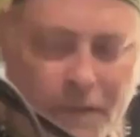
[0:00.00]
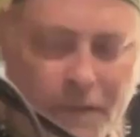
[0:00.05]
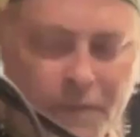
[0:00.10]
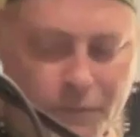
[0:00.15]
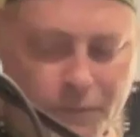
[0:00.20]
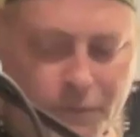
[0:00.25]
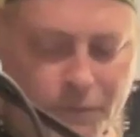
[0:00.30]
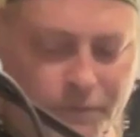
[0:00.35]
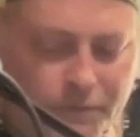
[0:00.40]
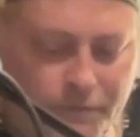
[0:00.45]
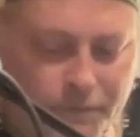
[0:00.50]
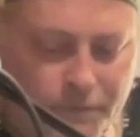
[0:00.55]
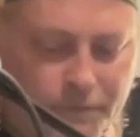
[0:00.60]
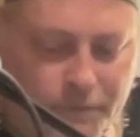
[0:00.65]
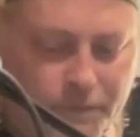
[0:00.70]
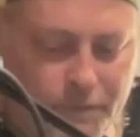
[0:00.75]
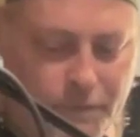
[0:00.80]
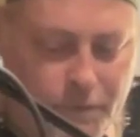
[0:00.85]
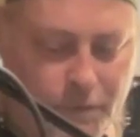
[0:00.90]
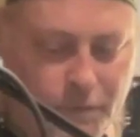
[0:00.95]
I'll move
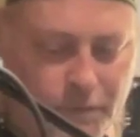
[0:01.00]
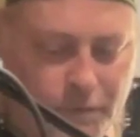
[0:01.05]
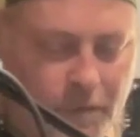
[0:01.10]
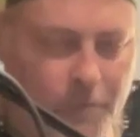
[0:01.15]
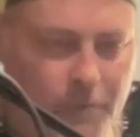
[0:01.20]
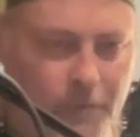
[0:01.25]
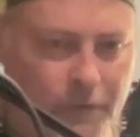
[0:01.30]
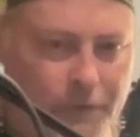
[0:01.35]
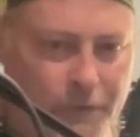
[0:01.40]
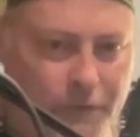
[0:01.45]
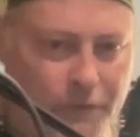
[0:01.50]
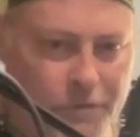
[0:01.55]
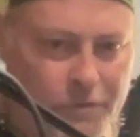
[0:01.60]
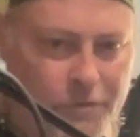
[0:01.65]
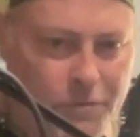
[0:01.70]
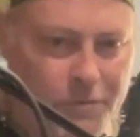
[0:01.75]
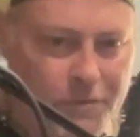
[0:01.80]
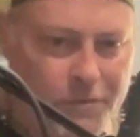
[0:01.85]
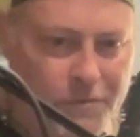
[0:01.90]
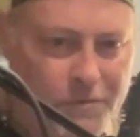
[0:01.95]
to a couple other
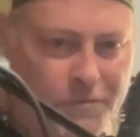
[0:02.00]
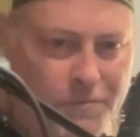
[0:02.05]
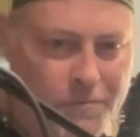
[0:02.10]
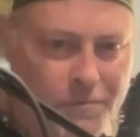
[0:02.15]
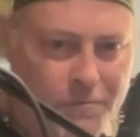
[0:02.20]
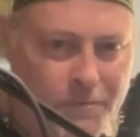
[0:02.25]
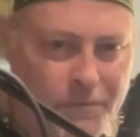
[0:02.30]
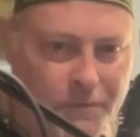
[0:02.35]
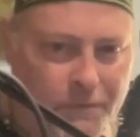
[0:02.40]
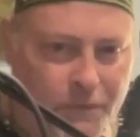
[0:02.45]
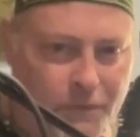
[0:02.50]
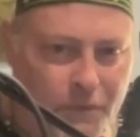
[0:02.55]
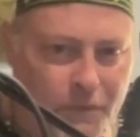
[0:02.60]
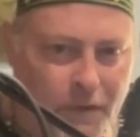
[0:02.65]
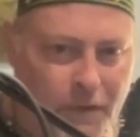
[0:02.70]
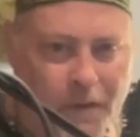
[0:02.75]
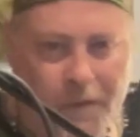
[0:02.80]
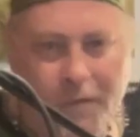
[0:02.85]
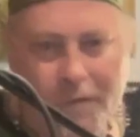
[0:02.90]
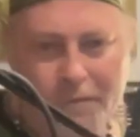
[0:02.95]
instruments
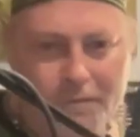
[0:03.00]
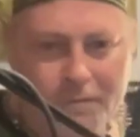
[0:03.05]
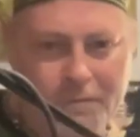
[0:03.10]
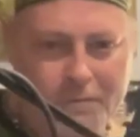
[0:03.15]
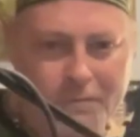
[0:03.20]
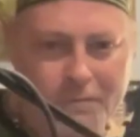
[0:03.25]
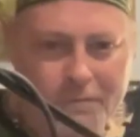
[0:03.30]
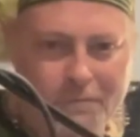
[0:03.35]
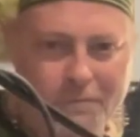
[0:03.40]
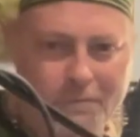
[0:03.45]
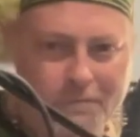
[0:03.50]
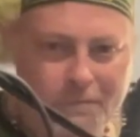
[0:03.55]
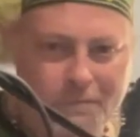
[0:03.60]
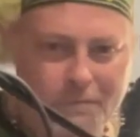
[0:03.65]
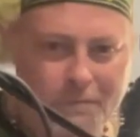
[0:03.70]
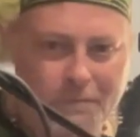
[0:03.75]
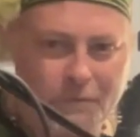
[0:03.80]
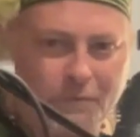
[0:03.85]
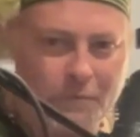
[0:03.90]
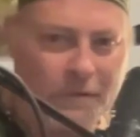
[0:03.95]
before
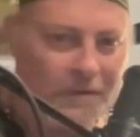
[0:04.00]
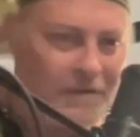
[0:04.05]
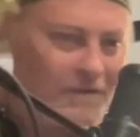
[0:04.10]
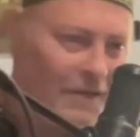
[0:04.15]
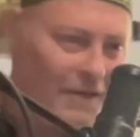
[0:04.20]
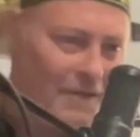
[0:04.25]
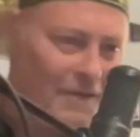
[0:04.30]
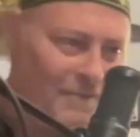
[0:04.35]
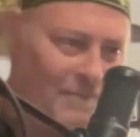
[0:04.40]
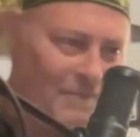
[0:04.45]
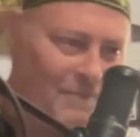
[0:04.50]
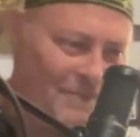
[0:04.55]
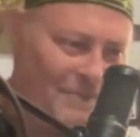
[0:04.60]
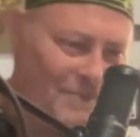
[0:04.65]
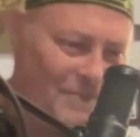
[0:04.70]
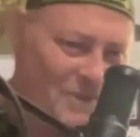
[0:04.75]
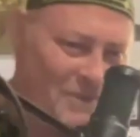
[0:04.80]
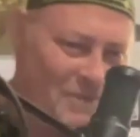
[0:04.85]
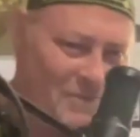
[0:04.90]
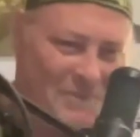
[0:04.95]
my time
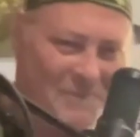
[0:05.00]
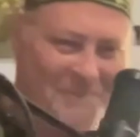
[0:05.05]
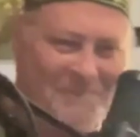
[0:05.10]
is up.